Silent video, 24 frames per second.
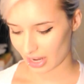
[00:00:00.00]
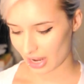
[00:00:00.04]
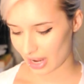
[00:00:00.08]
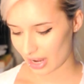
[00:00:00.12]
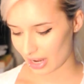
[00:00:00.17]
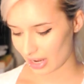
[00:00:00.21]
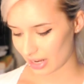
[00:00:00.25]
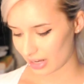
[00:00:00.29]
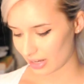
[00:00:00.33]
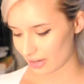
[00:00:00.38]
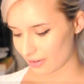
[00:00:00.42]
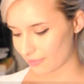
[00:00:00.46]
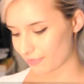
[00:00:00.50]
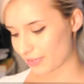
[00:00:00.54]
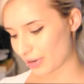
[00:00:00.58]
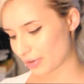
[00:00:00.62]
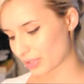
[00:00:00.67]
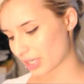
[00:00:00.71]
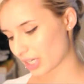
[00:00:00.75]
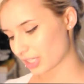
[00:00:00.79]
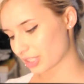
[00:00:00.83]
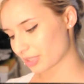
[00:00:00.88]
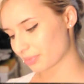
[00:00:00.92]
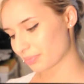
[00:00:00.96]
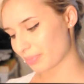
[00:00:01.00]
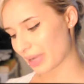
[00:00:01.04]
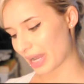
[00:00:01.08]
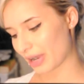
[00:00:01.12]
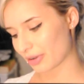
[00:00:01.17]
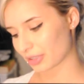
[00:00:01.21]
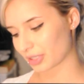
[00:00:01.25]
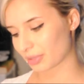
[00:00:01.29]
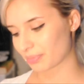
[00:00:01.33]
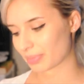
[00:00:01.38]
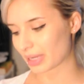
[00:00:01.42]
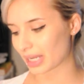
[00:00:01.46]
a foundation
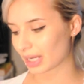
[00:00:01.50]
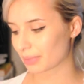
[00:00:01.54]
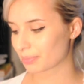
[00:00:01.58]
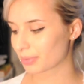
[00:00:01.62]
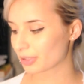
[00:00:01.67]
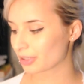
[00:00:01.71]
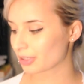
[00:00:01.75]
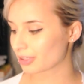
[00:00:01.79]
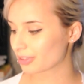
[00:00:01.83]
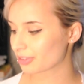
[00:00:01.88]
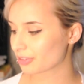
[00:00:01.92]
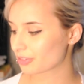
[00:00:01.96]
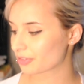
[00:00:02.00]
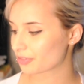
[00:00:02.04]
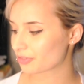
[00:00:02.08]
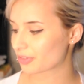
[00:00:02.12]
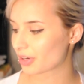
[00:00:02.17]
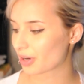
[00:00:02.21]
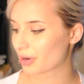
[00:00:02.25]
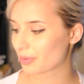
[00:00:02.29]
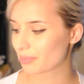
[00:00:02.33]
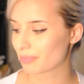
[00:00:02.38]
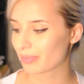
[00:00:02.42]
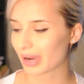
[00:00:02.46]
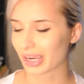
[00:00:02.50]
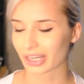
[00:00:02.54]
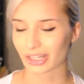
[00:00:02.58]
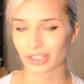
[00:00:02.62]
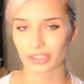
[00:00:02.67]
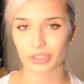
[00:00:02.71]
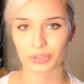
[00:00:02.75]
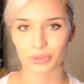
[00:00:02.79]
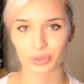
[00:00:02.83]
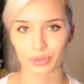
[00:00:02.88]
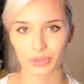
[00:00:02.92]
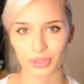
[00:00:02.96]
powder paper from My
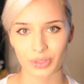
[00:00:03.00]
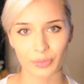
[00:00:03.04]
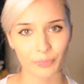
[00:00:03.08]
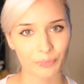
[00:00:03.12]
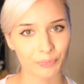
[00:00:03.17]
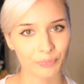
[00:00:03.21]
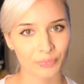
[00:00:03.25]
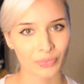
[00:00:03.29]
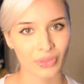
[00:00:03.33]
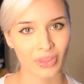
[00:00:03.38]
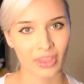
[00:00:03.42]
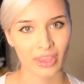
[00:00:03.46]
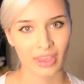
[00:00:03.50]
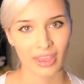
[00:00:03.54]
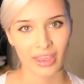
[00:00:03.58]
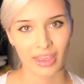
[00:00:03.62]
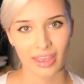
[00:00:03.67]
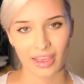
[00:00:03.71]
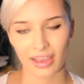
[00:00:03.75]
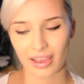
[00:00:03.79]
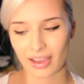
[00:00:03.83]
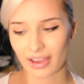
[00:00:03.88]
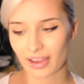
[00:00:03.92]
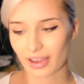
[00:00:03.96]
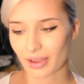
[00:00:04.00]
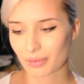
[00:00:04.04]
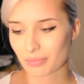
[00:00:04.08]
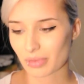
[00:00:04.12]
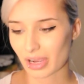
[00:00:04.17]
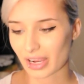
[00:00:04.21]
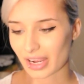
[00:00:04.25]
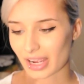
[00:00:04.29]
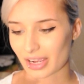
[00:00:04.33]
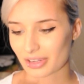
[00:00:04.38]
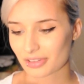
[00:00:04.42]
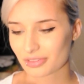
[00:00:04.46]
Couture.
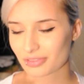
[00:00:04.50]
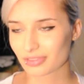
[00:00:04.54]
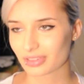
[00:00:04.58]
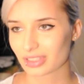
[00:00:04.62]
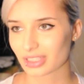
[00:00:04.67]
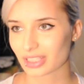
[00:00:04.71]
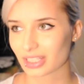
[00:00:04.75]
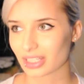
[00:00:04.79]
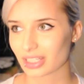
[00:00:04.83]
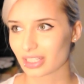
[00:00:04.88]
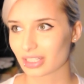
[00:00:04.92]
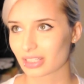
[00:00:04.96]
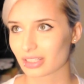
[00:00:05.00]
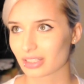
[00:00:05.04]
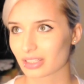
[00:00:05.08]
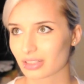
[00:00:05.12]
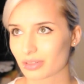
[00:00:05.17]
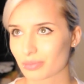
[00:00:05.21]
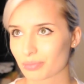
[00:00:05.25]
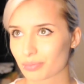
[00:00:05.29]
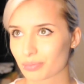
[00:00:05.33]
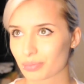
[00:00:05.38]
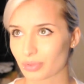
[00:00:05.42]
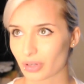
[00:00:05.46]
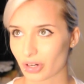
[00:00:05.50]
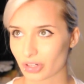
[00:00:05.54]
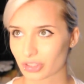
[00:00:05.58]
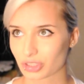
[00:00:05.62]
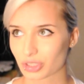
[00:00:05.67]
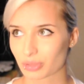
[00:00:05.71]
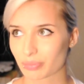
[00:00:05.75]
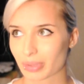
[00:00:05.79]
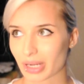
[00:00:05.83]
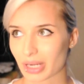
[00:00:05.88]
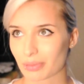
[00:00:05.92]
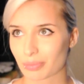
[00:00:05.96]
I have the
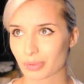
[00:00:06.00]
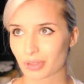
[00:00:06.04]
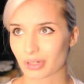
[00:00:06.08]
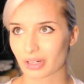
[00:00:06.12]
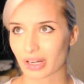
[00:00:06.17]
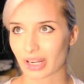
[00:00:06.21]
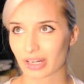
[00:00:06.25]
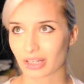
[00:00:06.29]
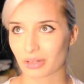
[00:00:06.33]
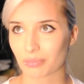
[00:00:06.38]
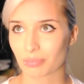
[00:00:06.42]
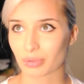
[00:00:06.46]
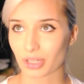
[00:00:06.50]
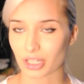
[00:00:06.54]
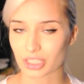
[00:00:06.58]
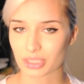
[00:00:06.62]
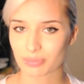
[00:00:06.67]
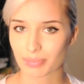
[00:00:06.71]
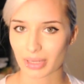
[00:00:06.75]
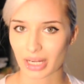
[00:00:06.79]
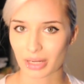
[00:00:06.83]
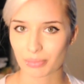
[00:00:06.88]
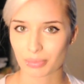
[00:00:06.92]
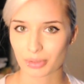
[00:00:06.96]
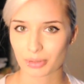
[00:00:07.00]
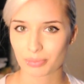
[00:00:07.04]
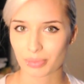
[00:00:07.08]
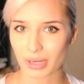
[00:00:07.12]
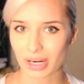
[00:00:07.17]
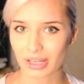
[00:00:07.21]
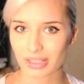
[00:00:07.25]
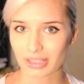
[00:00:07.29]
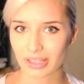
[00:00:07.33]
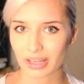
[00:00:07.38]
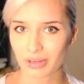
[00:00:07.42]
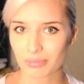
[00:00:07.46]
bronzer paper and a blush paper
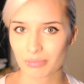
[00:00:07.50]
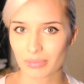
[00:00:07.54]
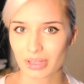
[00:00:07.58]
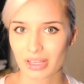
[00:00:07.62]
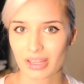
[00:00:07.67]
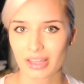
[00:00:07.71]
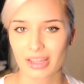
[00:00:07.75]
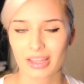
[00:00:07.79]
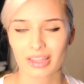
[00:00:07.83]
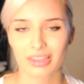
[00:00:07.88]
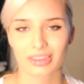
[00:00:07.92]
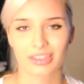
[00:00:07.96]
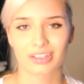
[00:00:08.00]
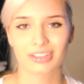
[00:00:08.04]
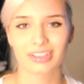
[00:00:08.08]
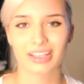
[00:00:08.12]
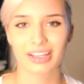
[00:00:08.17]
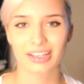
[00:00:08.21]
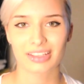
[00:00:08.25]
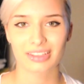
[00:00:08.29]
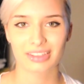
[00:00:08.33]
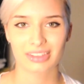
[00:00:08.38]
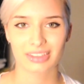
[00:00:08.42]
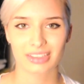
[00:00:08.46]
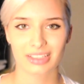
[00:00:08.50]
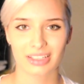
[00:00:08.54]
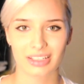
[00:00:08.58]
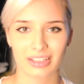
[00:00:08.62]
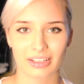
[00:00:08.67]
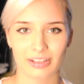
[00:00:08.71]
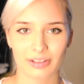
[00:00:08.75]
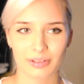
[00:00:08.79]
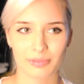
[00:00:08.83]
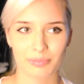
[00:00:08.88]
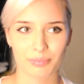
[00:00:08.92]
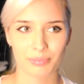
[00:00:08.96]
by them. They're like
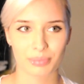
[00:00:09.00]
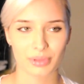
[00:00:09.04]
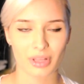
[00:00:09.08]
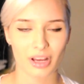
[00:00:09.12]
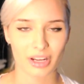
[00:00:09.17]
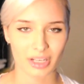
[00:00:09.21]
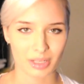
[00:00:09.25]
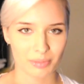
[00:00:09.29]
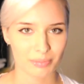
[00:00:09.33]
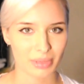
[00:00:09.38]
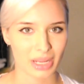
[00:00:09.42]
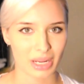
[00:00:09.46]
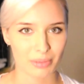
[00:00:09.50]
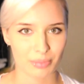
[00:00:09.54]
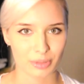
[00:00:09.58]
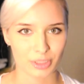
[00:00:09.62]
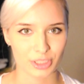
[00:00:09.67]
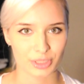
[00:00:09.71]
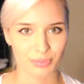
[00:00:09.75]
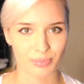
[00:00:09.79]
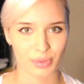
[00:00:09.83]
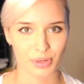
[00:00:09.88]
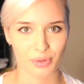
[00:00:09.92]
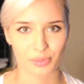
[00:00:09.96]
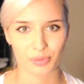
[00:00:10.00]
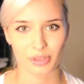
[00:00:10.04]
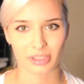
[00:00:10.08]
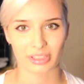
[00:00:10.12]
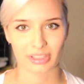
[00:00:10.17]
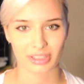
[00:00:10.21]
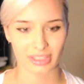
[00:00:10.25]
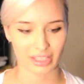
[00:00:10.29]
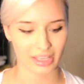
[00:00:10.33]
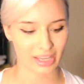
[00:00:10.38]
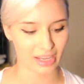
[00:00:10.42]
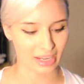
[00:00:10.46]
the blotting papers but
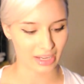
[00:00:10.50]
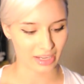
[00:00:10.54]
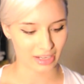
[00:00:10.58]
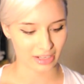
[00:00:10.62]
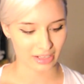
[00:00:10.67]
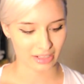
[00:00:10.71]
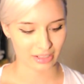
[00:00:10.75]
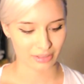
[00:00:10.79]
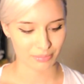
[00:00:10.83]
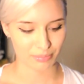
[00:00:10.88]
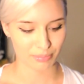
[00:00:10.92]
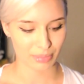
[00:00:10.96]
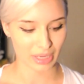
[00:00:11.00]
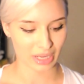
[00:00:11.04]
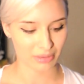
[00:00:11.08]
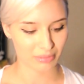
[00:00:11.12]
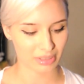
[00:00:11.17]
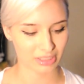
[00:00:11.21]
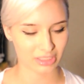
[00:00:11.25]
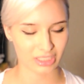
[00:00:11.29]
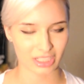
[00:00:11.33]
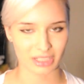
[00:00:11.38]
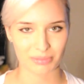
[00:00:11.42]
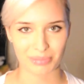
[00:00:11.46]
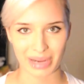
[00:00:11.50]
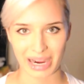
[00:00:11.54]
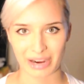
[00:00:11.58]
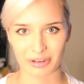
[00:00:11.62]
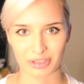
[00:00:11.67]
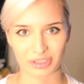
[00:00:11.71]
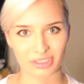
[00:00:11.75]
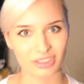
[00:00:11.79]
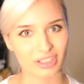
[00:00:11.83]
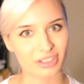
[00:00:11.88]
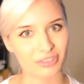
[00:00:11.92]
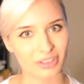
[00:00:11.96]
with a pigmented
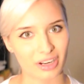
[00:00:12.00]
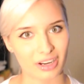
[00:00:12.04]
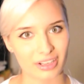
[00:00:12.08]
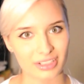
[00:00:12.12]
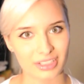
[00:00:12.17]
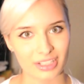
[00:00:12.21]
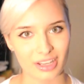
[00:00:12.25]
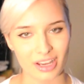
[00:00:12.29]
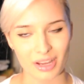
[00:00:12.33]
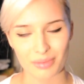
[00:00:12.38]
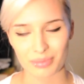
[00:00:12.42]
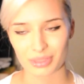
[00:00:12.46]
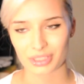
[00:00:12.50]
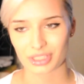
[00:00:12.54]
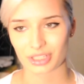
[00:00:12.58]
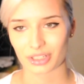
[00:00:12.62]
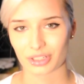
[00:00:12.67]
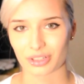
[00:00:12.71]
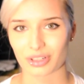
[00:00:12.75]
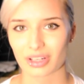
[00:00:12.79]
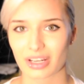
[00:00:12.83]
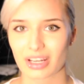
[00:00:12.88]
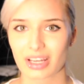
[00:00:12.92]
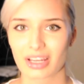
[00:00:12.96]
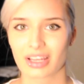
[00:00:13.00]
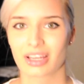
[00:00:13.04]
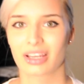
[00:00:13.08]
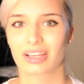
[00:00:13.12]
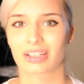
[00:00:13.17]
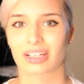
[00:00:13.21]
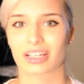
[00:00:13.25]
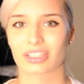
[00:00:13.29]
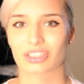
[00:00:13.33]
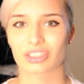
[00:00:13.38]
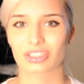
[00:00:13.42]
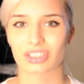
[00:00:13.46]
powder on top, so I
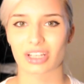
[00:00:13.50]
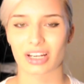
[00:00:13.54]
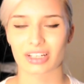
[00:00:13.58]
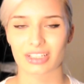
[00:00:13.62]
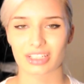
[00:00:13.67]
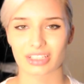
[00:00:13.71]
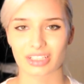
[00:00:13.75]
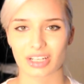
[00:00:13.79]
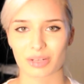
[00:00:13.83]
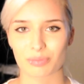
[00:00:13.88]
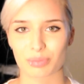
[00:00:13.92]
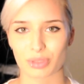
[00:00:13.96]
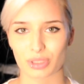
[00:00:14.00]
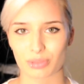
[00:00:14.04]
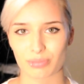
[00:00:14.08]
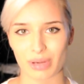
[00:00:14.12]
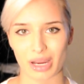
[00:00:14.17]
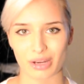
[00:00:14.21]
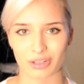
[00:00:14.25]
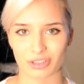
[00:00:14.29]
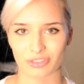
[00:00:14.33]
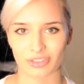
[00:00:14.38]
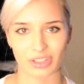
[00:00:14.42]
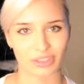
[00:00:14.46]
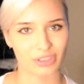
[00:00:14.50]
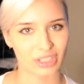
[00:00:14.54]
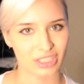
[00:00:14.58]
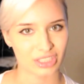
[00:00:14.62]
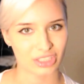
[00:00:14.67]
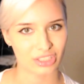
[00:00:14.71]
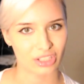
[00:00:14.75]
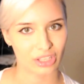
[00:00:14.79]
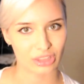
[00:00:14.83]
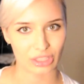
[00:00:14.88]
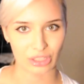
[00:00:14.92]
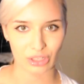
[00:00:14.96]
guess you're touching up your powder
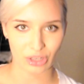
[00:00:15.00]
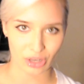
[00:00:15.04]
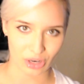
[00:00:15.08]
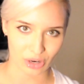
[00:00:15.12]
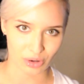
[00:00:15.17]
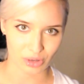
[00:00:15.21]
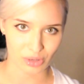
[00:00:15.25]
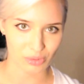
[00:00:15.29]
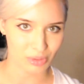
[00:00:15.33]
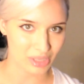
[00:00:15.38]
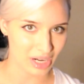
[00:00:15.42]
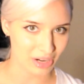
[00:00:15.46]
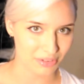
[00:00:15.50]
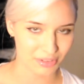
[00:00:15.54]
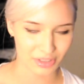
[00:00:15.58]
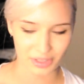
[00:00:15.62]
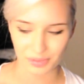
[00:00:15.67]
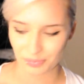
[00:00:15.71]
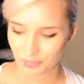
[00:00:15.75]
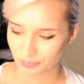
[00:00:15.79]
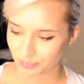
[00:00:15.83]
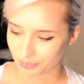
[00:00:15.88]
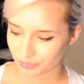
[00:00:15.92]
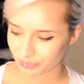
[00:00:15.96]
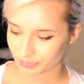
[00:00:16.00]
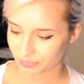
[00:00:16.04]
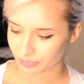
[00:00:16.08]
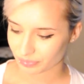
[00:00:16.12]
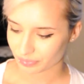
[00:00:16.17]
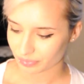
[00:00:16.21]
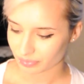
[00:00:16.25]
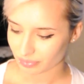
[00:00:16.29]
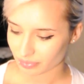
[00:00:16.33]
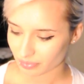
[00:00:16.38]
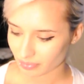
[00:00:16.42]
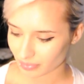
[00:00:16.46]
foundation on the go or whatever.
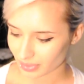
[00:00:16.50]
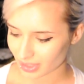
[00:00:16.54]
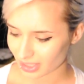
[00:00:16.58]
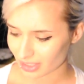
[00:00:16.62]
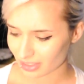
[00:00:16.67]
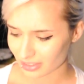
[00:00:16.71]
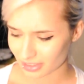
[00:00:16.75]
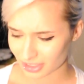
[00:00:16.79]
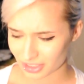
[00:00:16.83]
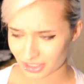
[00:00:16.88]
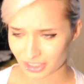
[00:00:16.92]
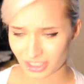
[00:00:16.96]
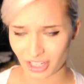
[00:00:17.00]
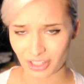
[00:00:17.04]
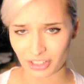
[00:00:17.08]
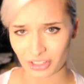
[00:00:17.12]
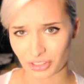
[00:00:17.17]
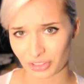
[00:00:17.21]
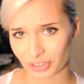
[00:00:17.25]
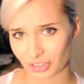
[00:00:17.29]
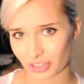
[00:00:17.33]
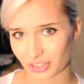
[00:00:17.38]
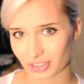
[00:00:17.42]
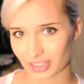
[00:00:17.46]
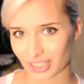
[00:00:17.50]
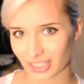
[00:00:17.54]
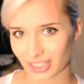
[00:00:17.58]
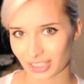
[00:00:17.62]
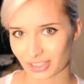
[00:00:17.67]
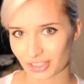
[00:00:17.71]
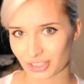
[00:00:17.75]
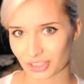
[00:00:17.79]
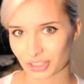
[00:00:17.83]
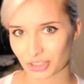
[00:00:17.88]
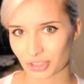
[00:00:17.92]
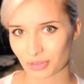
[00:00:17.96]
This color looks like
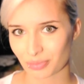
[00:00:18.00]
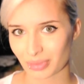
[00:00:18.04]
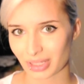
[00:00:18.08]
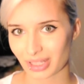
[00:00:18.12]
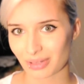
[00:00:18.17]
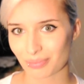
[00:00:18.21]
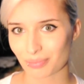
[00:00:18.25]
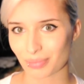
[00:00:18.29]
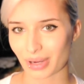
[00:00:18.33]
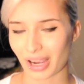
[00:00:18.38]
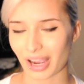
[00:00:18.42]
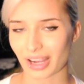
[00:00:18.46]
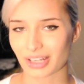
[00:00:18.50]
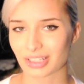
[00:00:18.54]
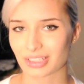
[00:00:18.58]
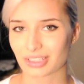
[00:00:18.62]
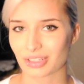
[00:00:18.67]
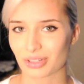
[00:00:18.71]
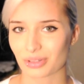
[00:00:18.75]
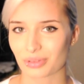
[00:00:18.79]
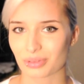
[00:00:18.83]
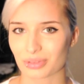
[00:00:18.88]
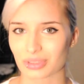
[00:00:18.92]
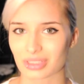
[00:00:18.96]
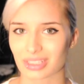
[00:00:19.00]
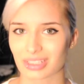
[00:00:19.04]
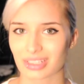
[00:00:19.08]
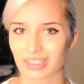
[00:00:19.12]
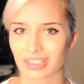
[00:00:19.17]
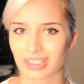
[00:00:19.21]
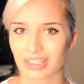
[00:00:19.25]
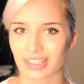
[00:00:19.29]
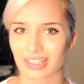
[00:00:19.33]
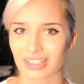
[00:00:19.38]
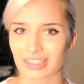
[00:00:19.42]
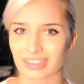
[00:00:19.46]
it'll suit me, but I don't
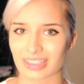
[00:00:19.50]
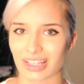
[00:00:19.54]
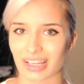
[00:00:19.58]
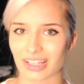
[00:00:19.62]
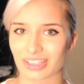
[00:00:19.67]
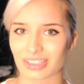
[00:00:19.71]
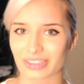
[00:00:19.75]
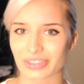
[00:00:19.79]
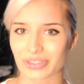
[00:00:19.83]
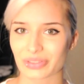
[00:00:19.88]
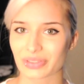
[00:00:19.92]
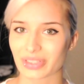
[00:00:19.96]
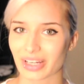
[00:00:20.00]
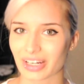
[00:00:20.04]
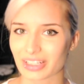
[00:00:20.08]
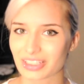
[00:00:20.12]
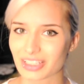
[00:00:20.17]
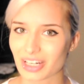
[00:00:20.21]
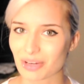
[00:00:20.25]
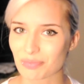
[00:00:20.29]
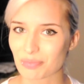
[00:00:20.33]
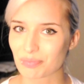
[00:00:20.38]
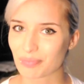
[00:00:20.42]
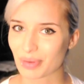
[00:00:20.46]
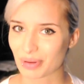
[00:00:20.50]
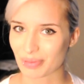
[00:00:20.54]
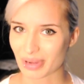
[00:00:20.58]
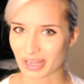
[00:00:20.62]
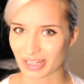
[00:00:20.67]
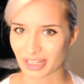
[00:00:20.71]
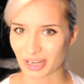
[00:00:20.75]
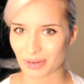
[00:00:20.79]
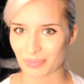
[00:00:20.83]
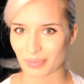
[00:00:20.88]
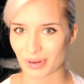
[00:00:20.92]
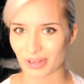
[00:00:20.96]
tend to touch up my
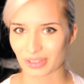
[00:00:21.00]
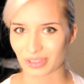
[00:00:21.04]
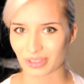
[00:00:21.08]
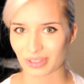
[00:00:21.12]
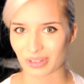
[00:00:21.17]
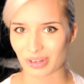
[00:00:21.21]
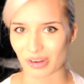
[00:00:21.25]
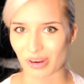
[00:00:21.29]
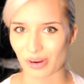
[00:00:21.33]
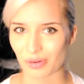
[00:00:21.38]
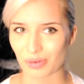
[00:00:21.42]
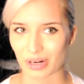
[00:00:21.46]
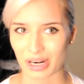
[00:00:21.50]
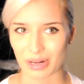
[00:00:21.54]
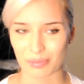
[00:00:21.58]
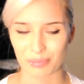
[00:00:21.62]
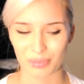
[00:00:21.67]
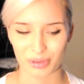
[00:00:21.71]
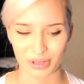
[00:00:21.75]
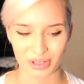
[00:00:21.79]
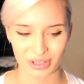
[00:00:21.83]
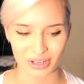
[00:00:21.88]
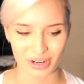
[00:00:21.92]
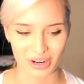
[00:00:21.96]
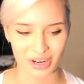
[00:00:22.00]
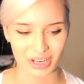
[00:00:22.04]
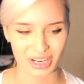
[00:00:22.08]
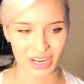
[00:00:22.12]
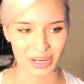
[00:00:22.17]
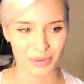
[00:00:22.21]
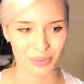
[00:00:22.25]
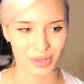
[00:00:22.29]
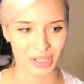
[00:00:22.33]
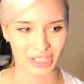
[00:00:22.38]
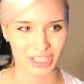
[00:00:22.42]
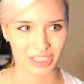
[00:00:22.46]
makeup on the go. When I put it on,
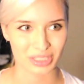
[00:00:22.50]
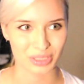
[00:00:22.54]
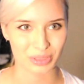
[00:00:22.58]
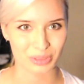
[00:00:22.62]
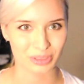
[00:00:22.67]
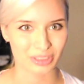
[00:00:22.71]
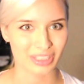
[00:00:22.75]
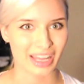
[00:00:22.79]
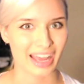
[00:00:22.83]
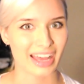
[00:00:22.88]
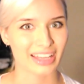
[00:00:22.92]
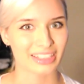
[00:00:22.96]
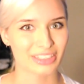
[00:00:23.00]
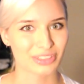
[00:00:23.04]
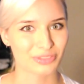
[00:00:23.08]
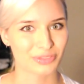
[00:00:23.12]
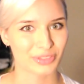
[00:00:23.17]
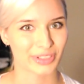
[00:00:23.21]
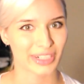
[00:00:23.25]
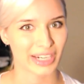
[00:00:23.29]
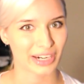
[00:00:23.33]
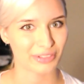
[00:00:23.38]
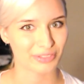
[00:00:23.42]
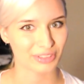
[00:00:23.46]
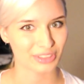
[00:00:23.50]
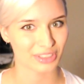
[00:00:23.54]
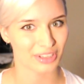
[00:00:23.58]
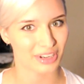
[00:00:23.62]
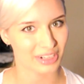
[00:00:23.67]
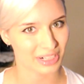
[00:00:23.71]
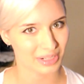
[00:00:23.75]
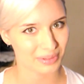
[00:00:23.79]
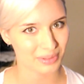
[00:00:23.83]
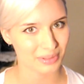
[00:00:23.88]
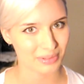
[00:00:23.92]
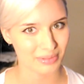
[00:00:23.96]
I want it to last for however
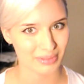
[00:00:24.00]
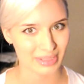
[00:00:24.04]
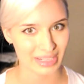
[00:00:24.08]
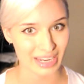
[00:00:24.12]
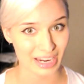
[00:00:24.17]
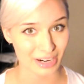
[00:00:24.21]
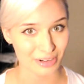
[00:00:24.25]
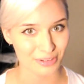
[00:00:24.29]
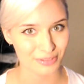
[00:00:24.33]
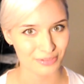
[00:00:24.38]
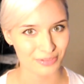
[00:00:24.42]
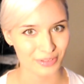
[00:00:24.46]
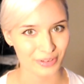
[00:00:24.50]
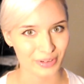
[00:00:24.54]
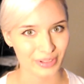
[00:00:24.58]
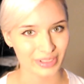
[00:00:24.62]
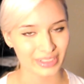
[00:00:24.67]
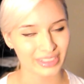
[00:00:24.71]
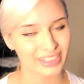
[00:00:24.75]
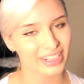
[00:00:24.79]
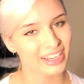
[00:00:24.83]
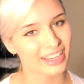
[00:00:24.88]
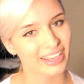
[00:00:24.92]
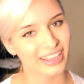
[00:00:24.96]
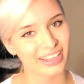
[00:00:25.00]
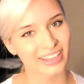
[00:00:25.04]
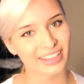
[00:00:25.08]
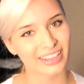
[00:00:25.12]
long I'm going to be out for.